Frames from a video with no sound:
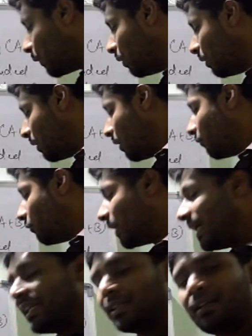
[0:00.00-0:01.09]
role for
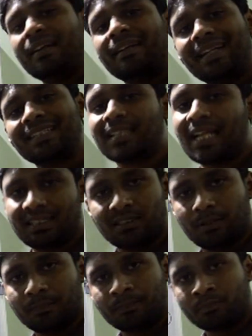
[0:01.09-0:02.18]
getting the next answer.
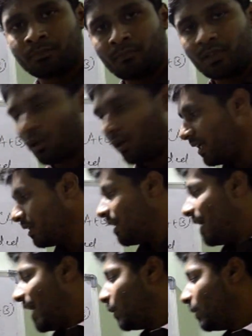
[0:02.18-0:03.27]
Got it?
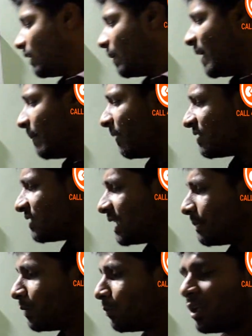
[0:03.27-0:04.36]
And remaining part is nothing
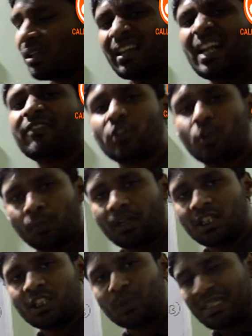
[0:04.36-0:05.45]
but what? The leftover part.
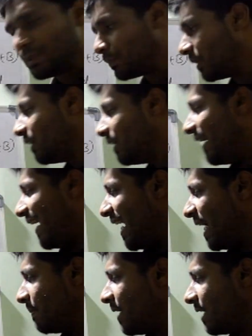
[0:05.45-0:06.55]
It's very simple. A
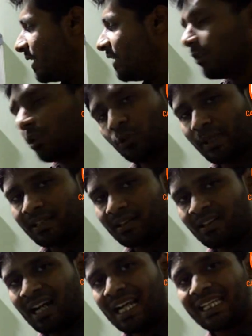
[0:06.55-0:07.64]
and B already worked
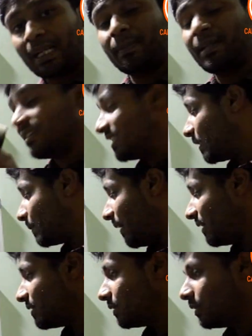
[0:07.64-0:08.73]
together and they completed 6
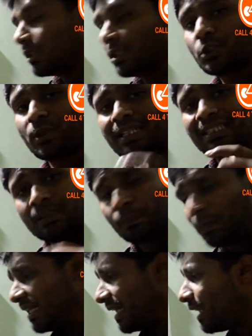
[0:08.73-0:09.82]
parts. So it is
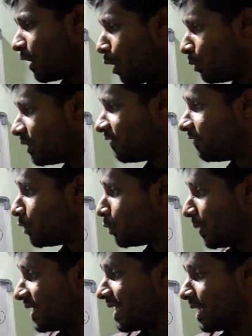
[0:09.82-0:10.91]
simply like out of
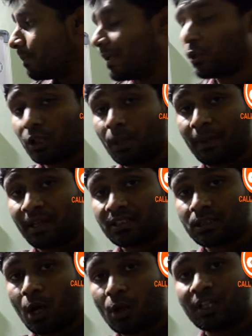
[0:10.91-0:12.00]
20, my total parts,
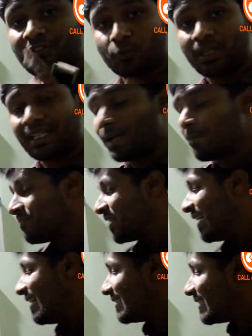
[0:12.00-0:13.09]
out of 20,
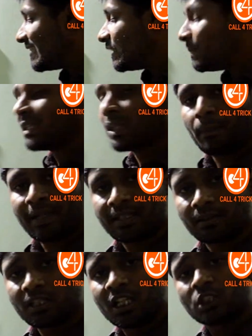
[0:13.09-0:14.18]
6 is been
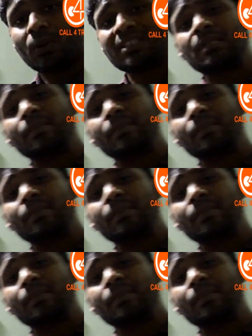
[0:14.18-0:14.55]
completed. So what's the